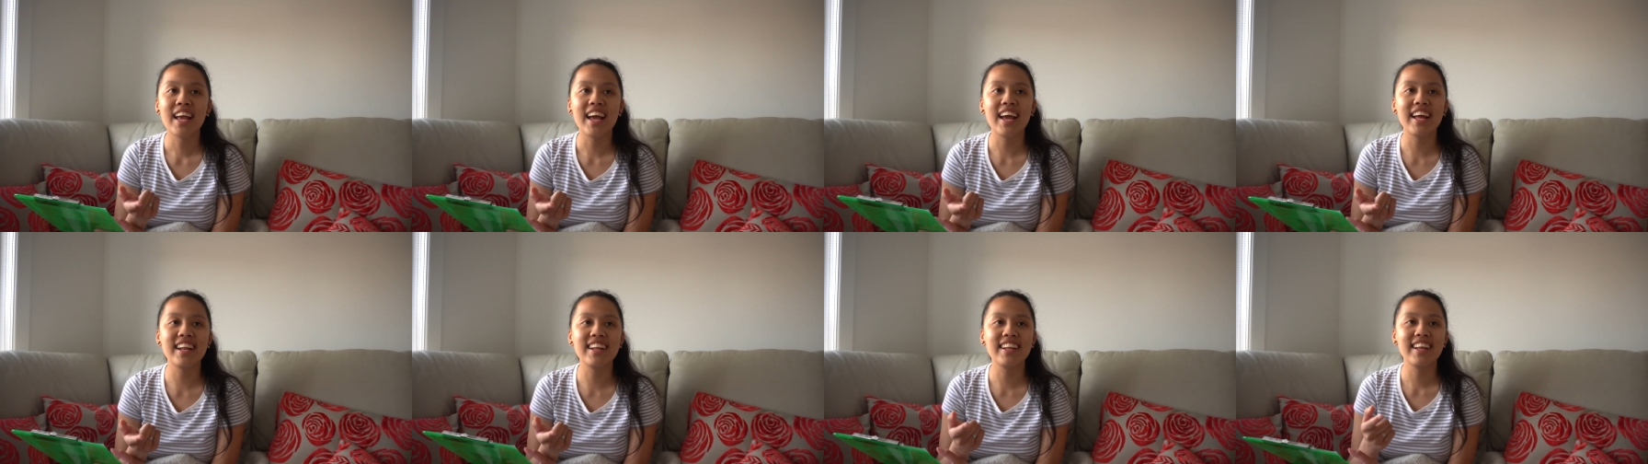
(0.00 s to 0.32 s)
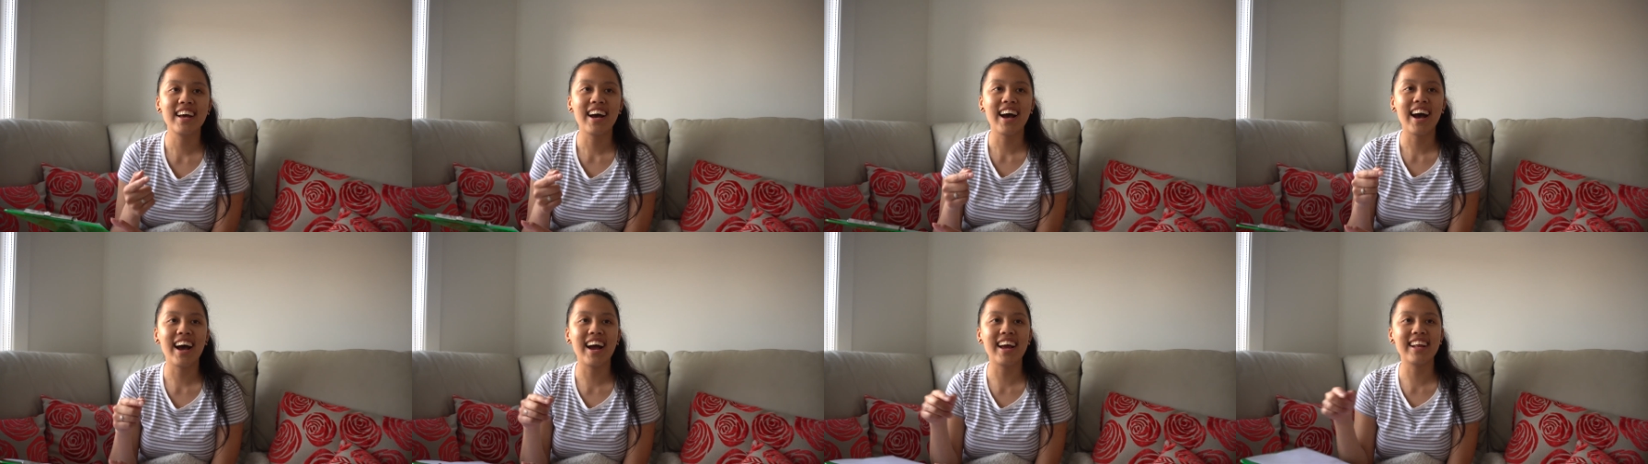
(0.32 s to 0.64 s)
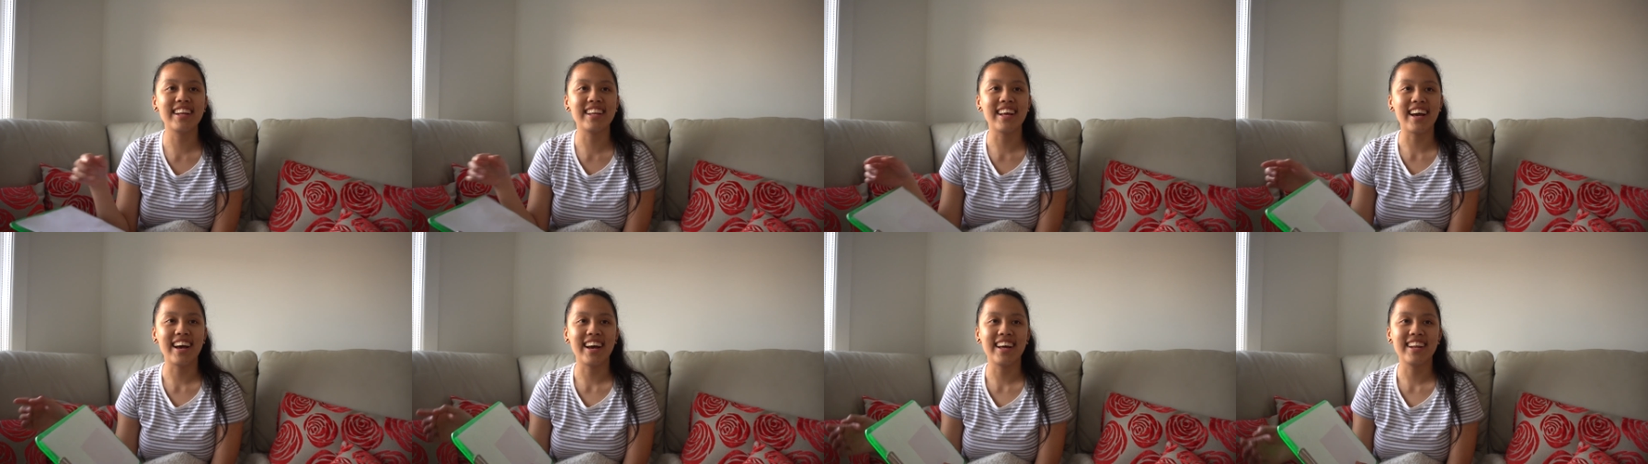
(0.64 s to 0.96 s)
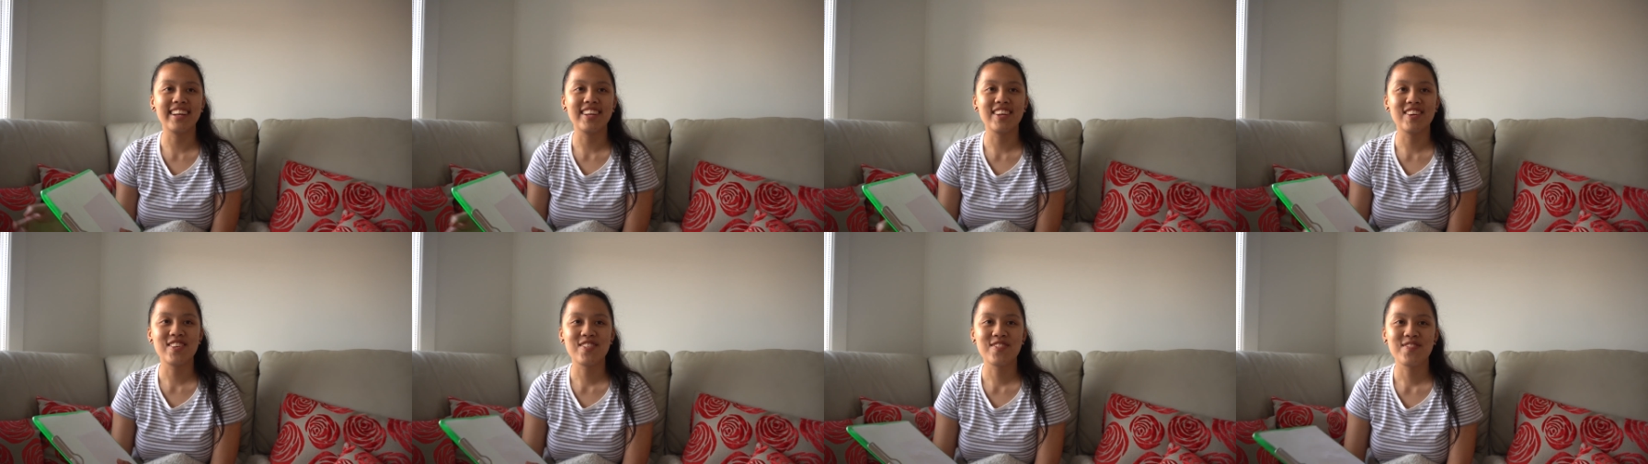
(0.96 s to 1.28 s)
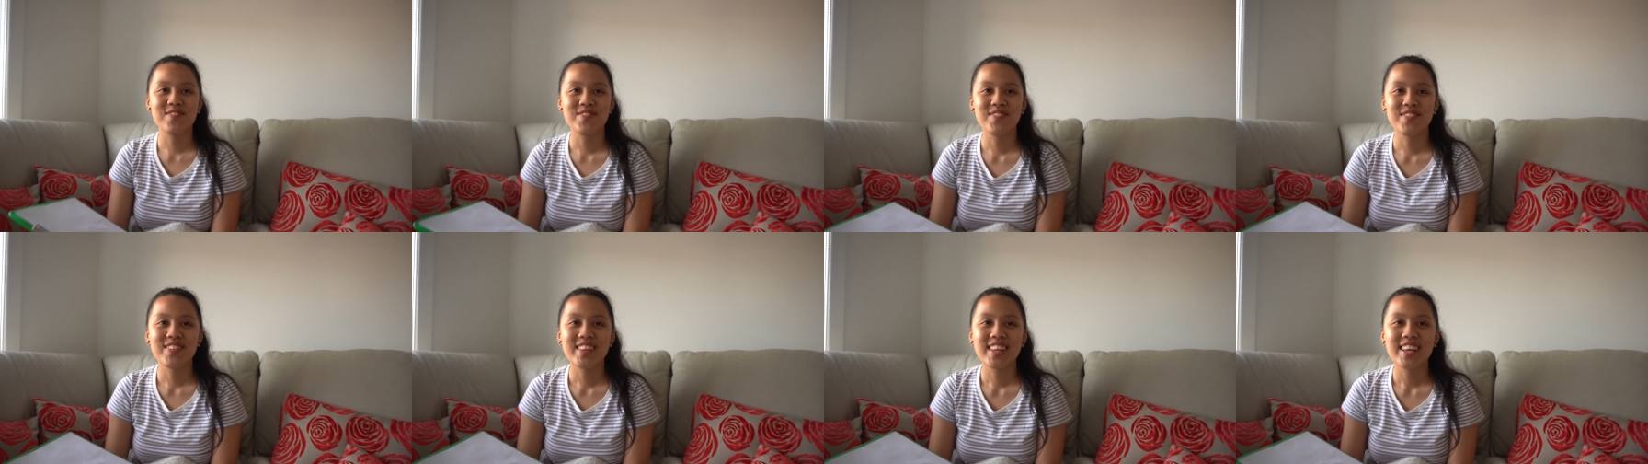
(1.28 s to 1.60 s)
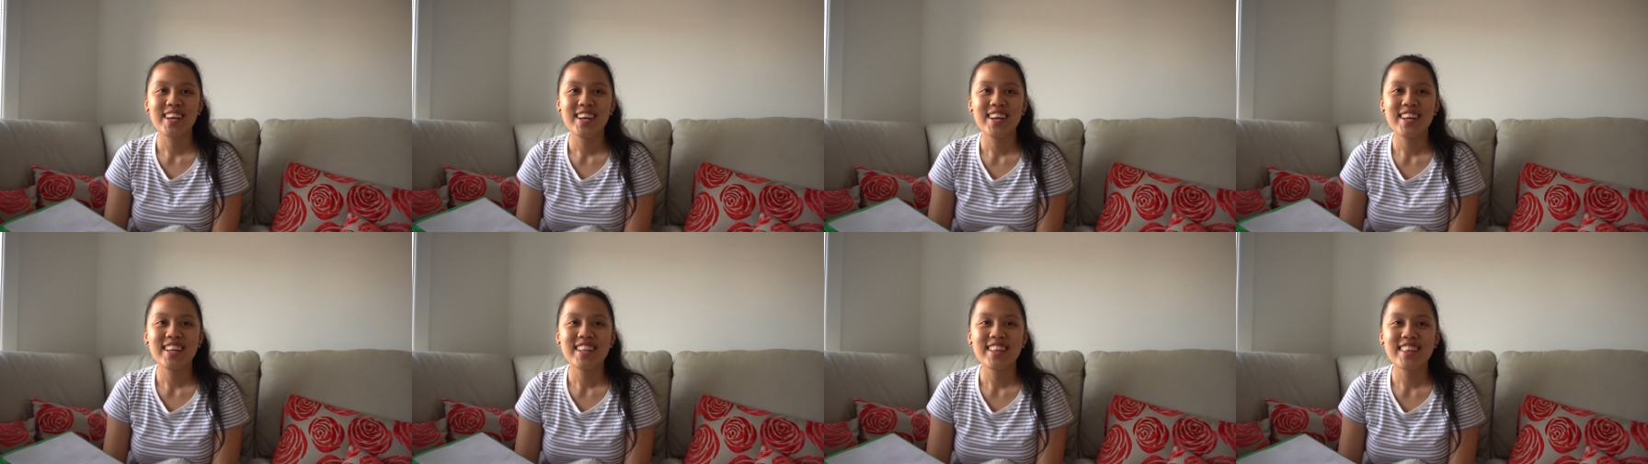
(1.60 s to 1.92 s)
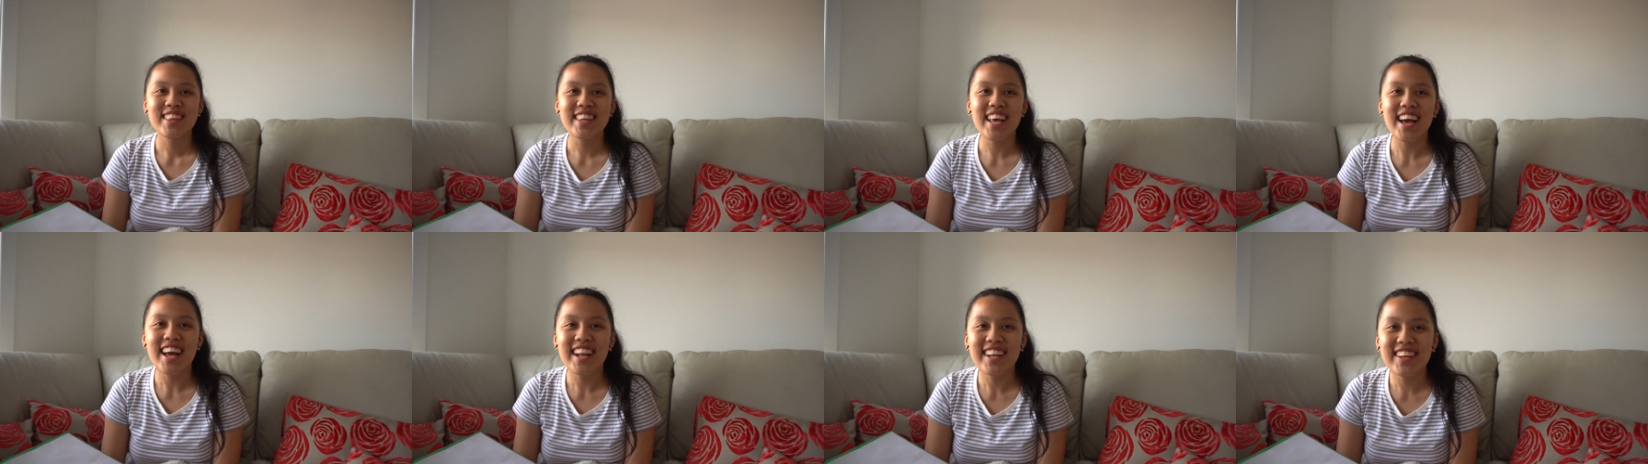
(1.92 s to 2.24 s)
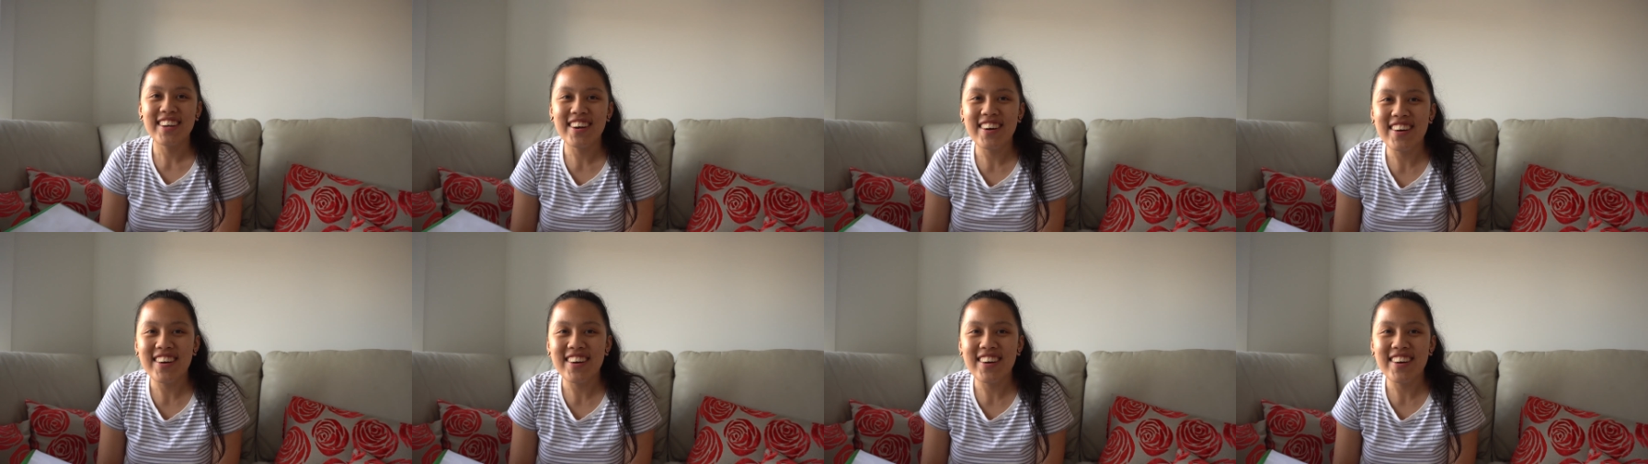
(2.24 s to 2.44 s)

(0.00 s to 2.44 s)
And hi, Dad. Dad, go